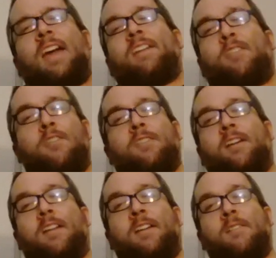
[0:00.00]
had
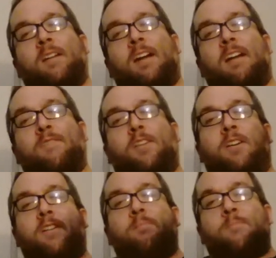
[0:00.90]
heard a, out of
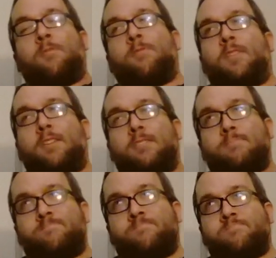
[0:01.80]
all the
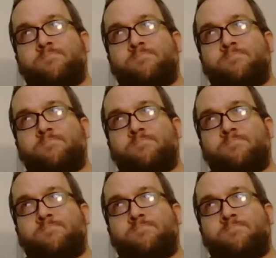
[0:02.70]
movies,